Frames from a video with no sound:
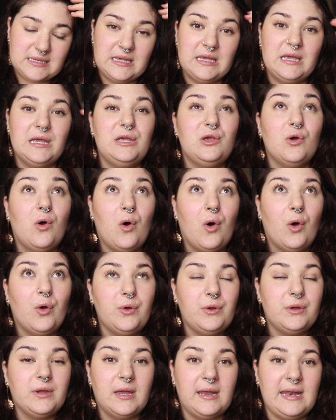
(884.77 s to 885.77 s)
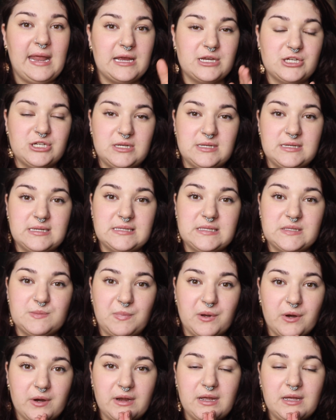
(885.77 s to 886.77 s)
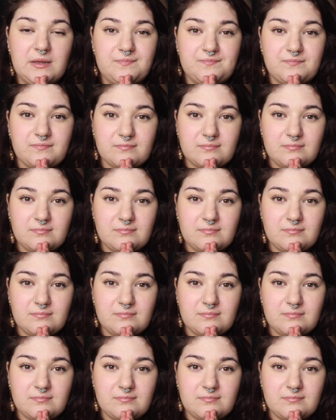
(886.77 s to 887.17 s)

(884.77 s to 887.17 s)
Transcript: hear your own connection to spirit.